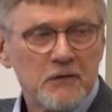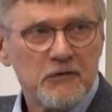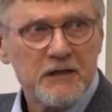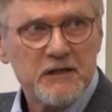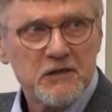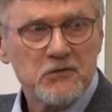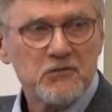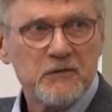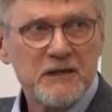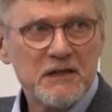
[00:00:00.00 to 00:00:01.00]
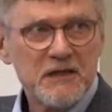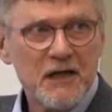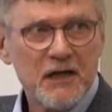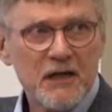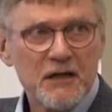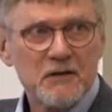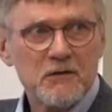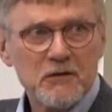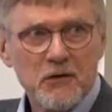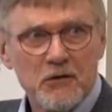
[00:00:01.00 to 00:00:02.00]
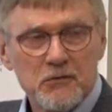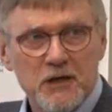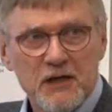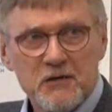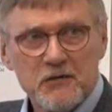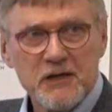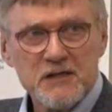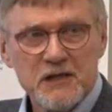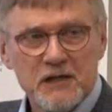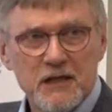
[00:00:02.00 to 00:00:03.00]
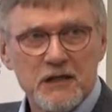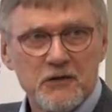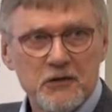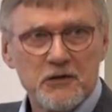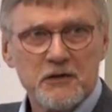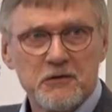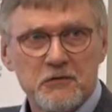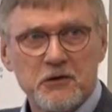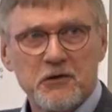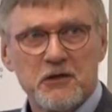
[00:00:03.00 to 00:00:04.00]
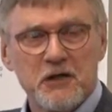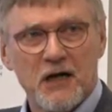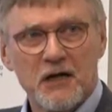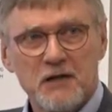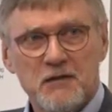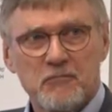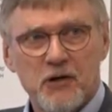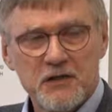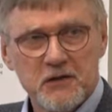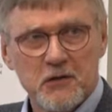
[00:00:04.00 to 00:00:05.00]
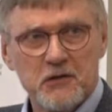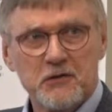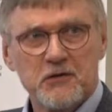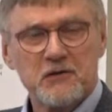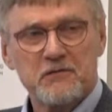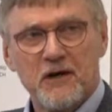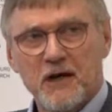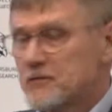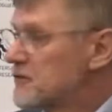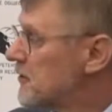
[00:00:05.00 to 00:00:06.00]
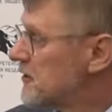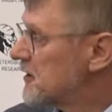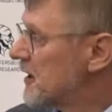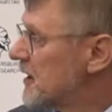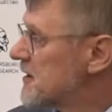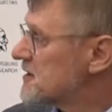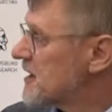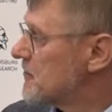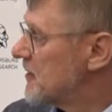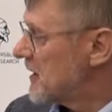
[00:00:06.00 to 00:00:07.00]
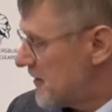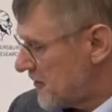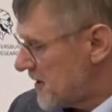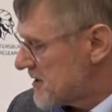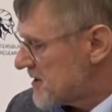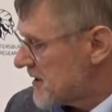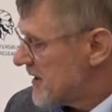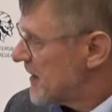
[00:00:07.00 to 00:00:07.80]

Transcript: 20 to 29, no decrease, and then 30 to 39, particularly 35 to 39, some decrease.